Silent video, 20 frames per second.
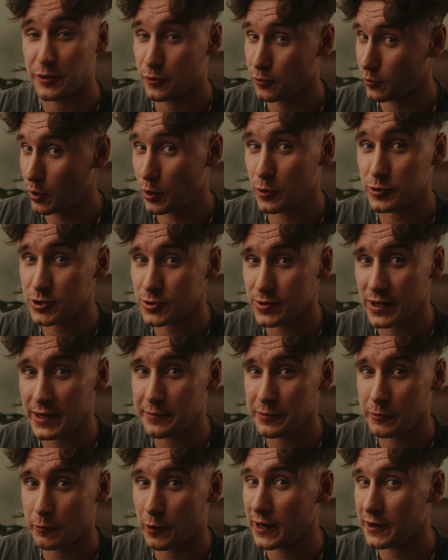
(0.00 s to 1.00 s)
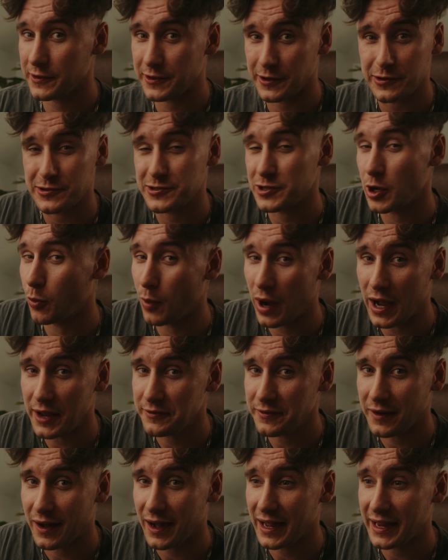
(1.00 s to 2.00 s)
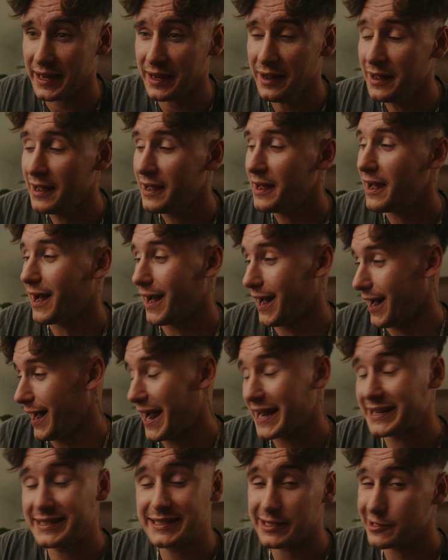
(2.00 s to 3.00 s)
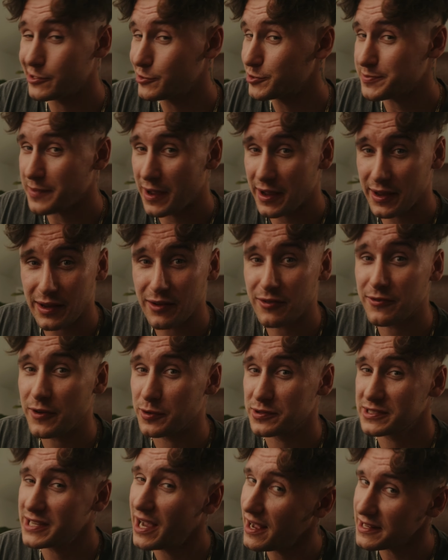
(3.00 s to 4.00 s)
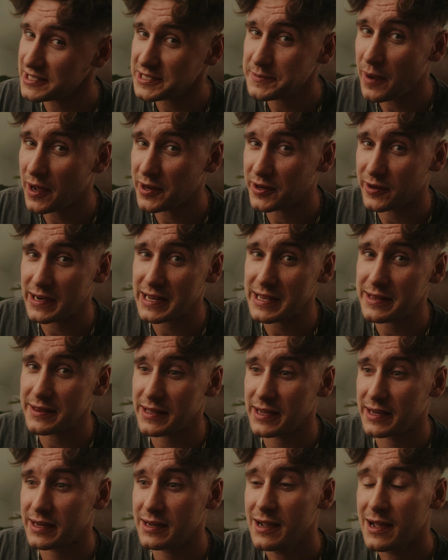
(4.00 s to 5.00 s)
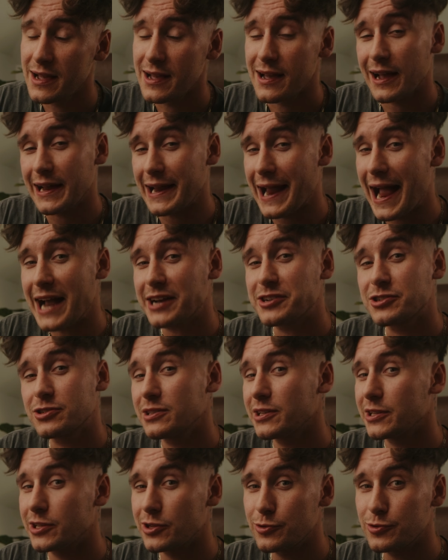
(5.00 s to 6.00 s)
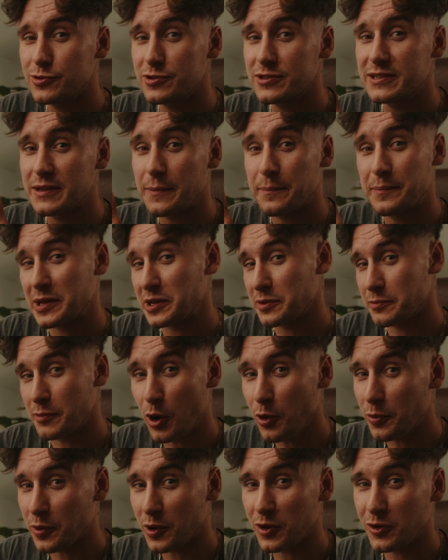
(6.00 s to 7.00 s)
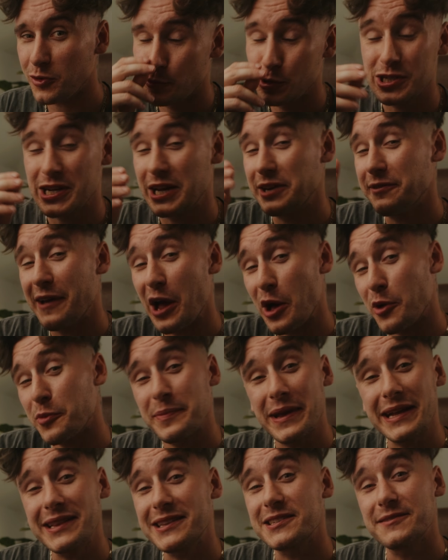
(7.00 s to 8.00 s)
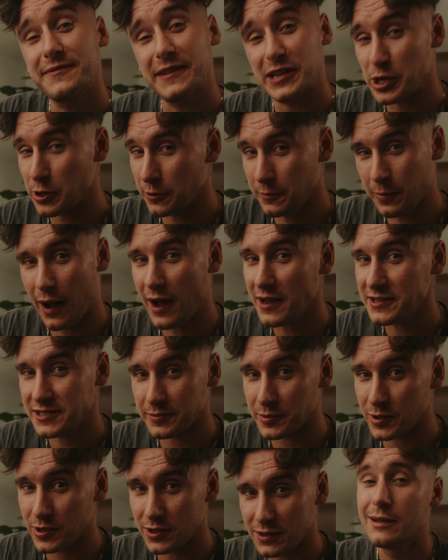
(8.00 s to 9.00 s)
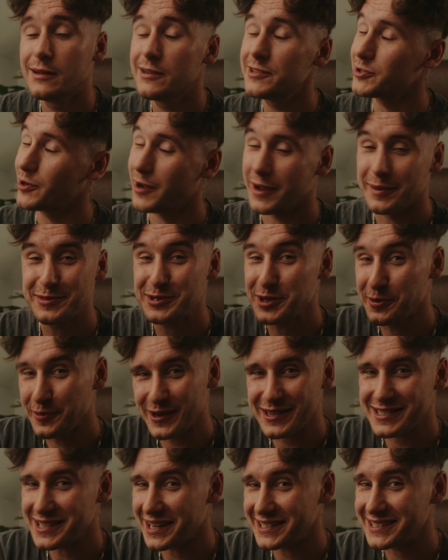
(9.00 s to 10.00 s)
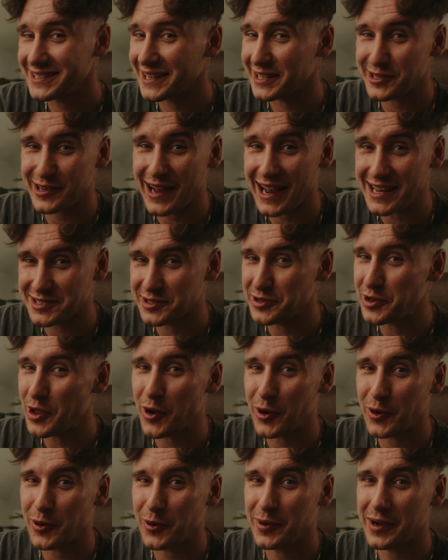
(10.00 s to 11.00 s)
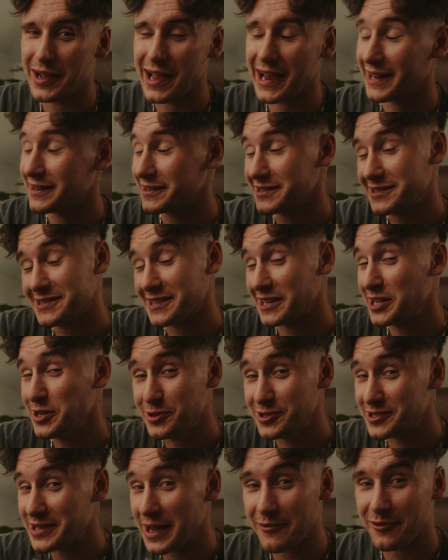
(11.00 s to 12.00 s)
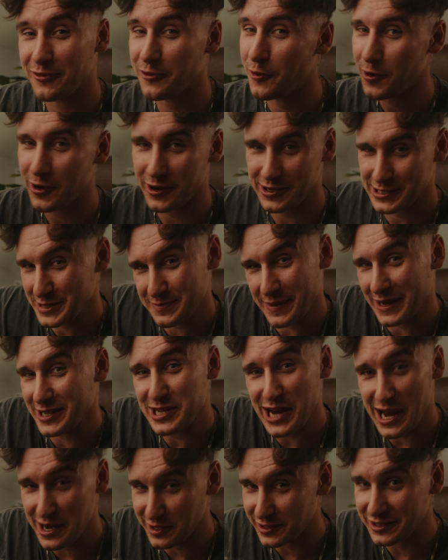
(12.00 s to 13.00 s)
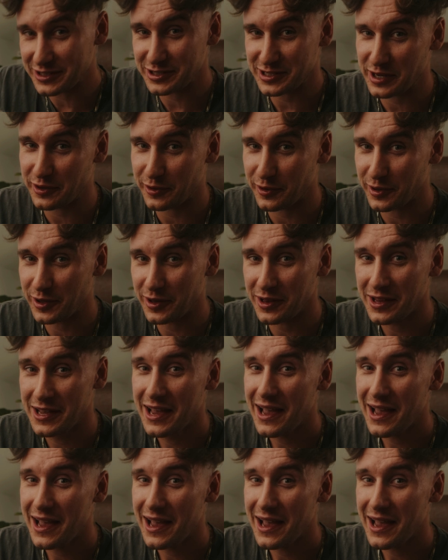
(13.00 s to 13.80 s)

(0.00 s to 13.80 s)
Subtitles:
a road trip where there's no Wi-Fi, I didn't use my phone's hotspot or anything. I actually used Mint Mobile, which kind of helped make this video possible. So I'm super excited to let you guys know, and this is a huge step for just my channel in general,